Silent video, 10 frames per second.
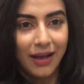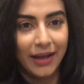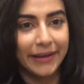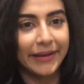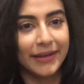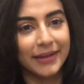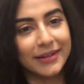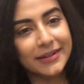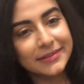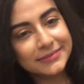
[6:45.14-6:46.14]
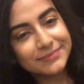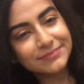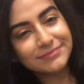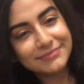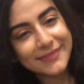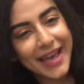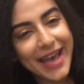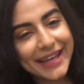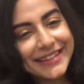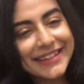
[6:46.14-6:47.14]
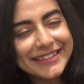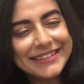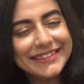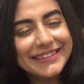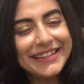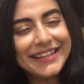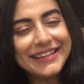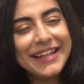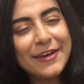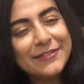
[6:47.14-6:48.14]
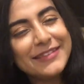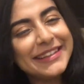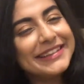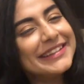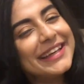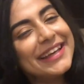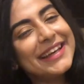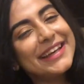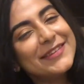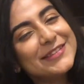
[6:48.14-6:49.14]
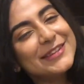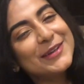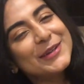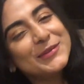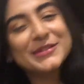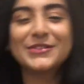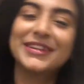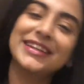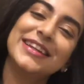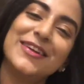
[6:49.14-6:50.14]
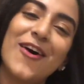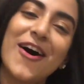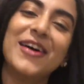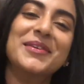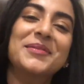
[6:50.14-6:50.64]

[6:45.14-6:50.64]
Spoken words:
I had a lovely day, even though it was really long.